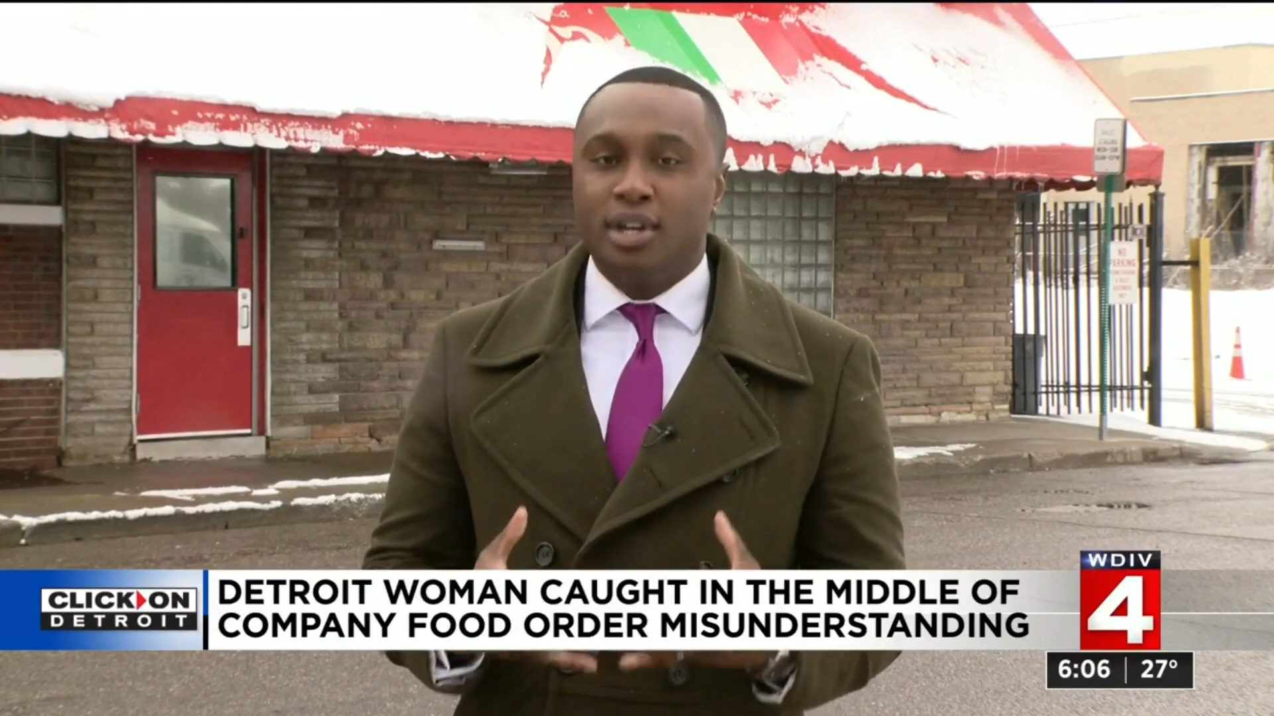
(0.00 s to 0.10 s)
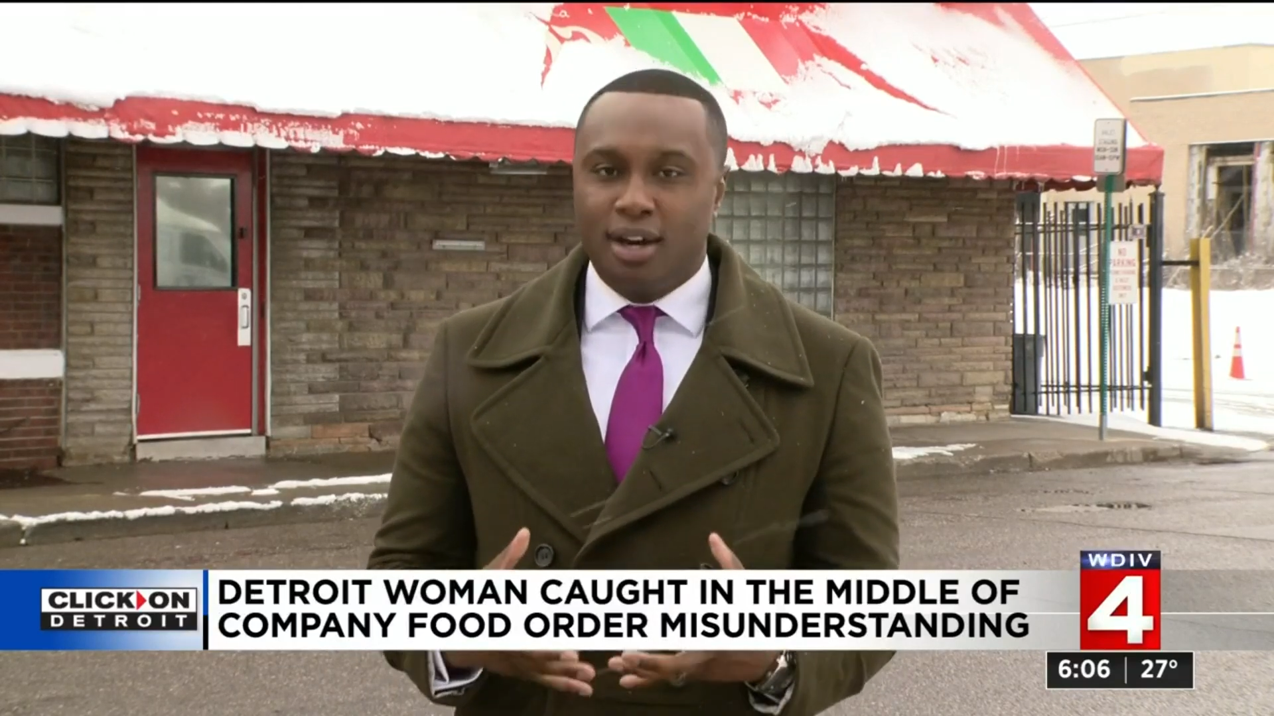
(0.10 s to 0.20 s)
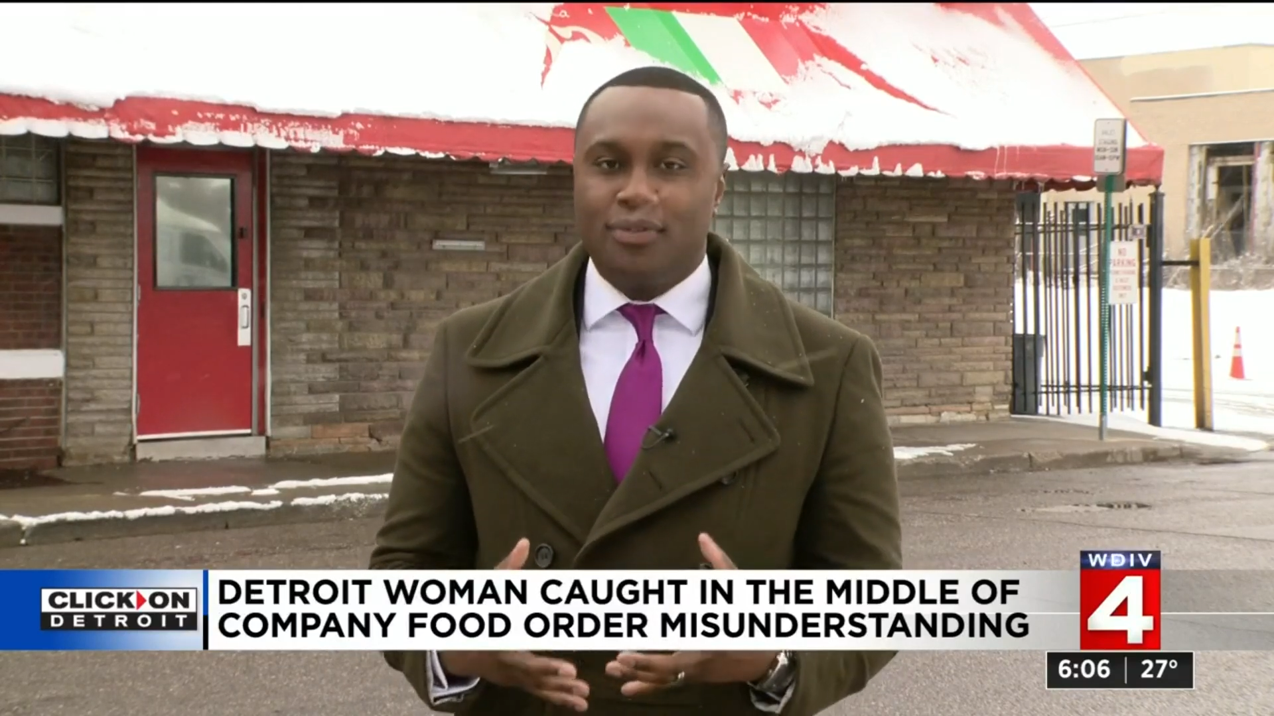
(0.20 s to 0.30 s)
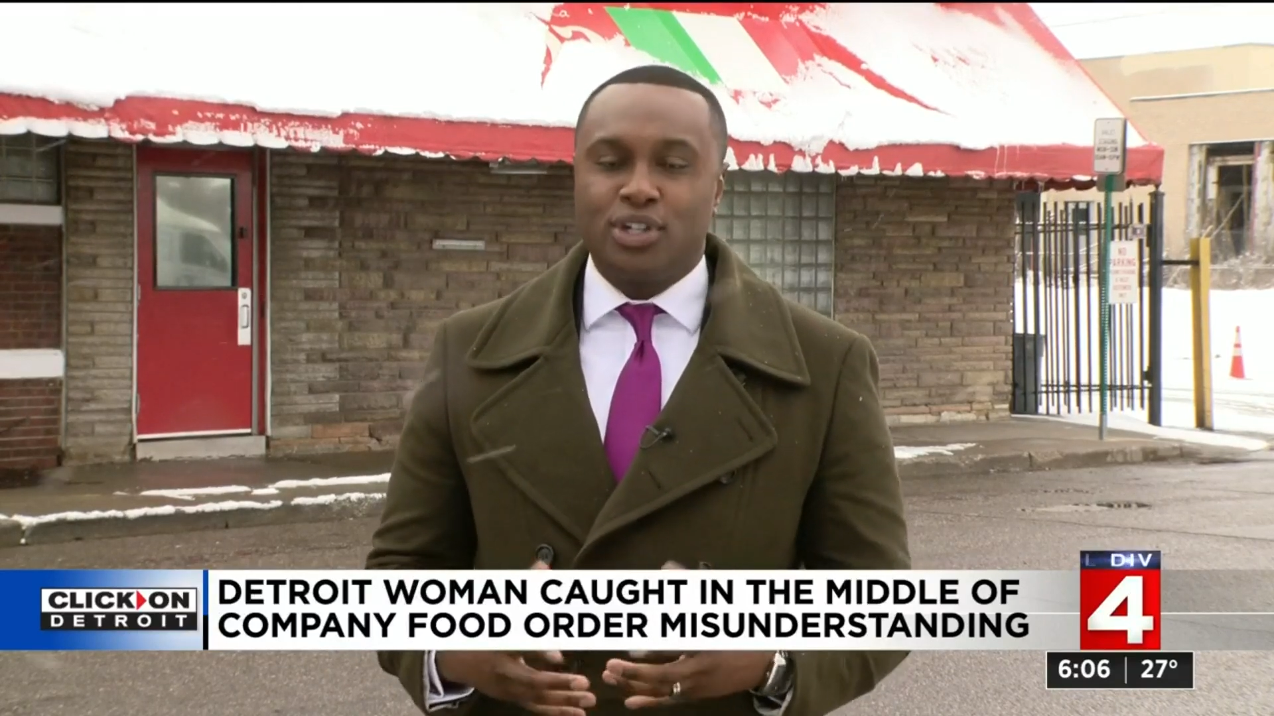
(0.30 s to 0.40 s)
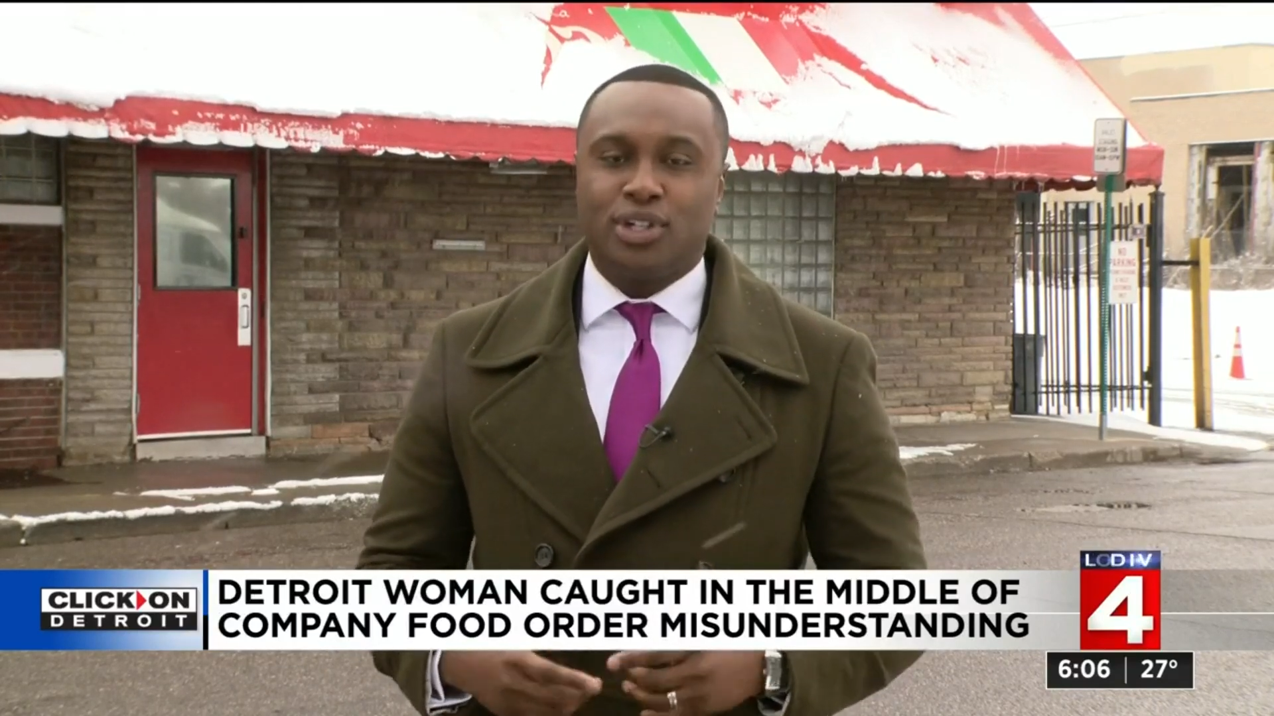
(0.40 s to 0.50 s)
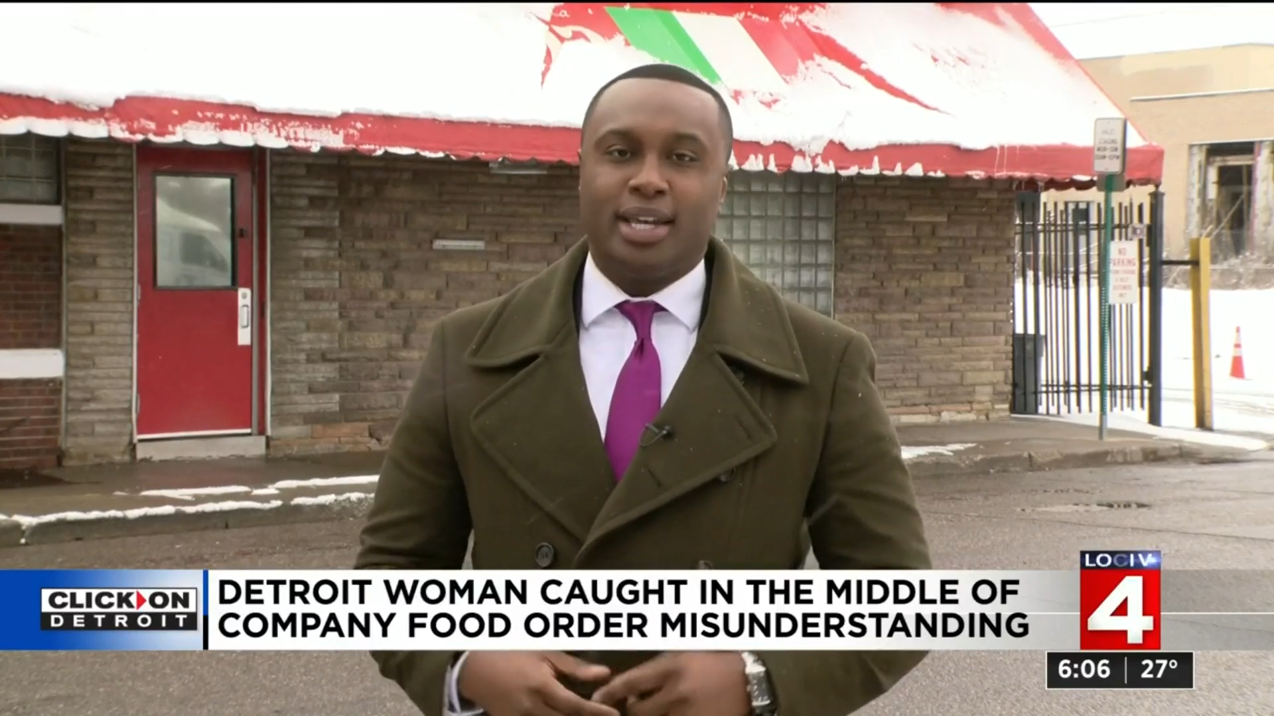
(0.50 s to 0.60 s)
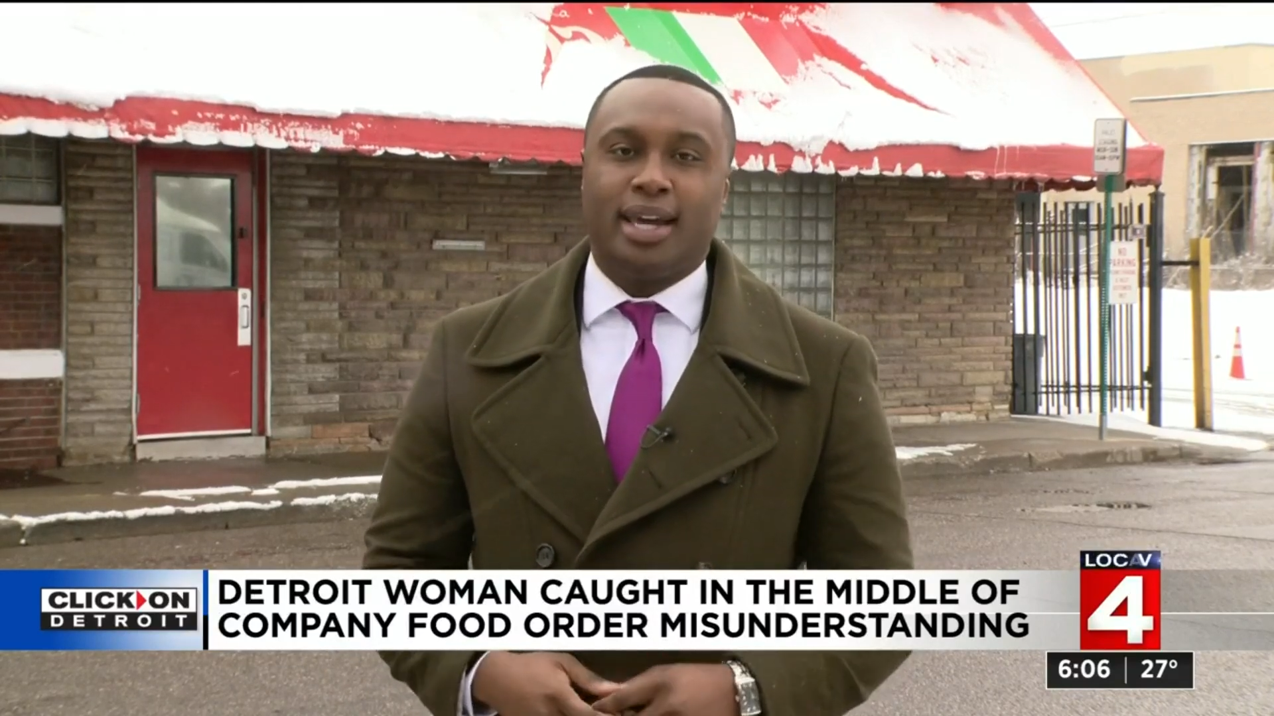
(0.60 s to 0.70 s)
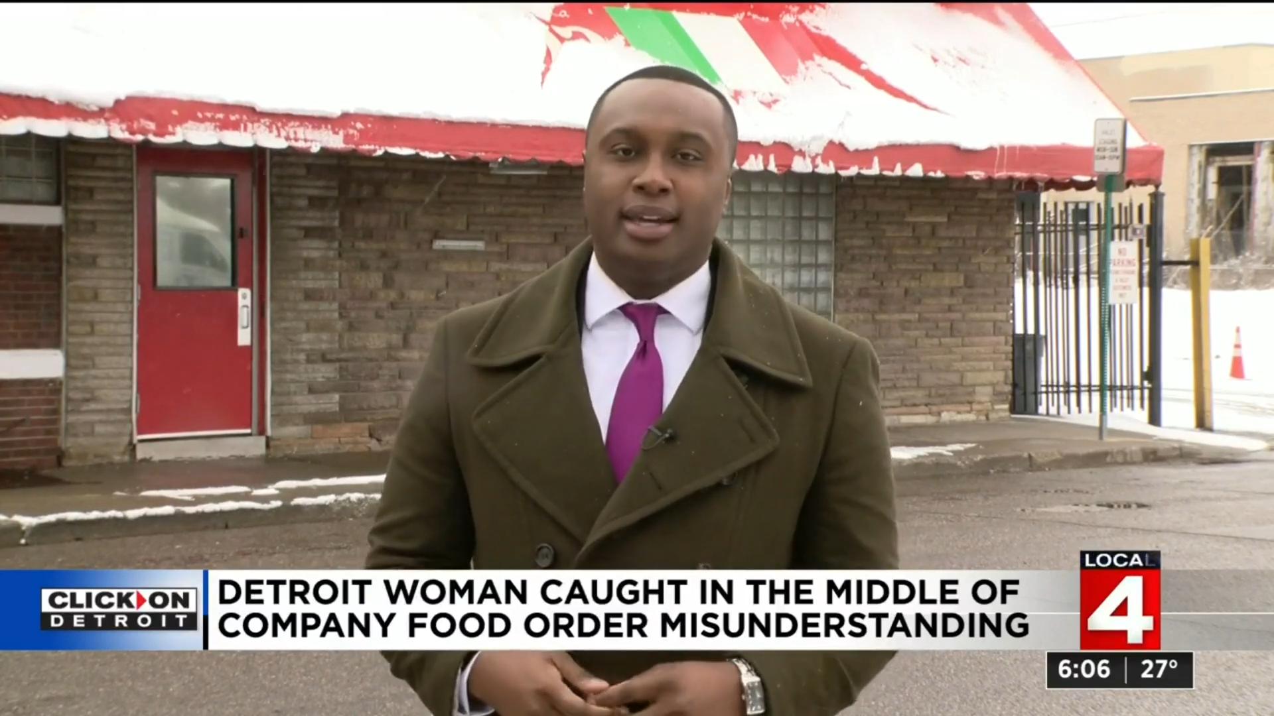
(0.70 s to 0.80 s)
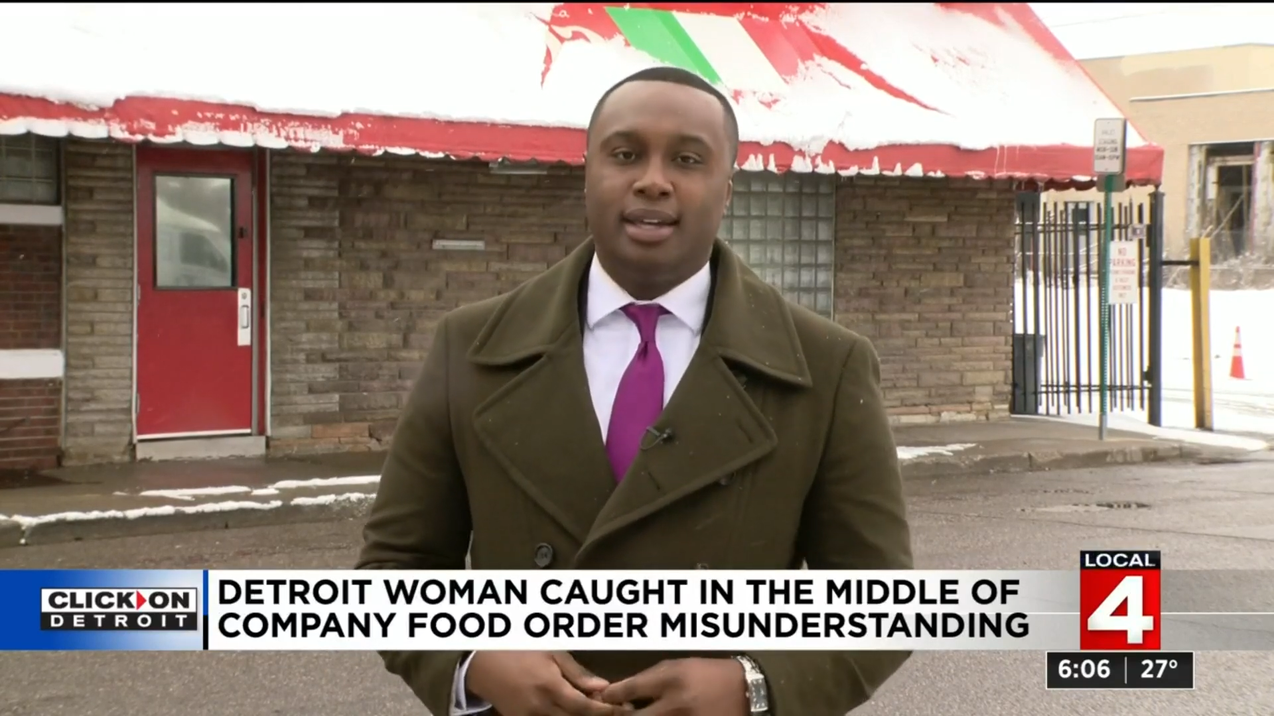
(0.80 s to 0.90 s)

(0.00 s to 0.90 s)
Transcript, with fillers: officially.